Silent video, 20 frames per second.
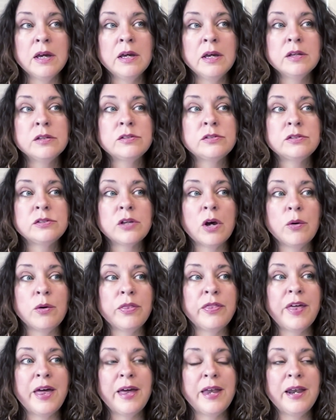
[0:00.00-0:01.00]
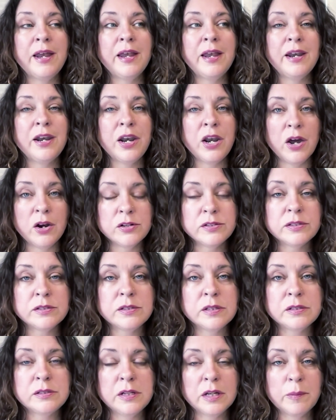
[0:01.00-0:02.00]
so that
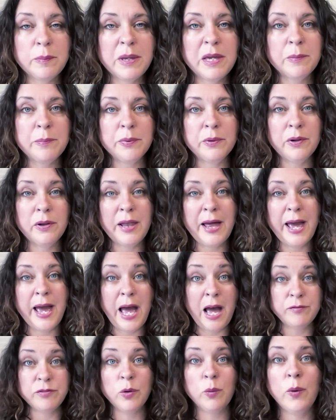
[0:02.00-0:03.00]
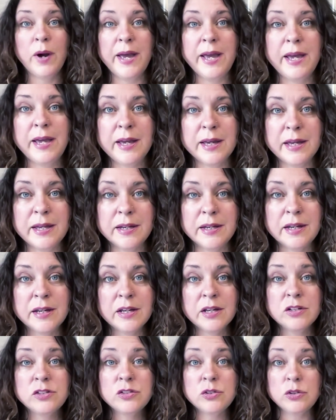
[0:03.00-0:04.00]
narcissistic people have a way in
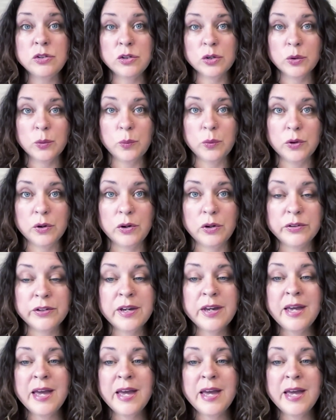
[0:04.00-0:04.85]
to your world.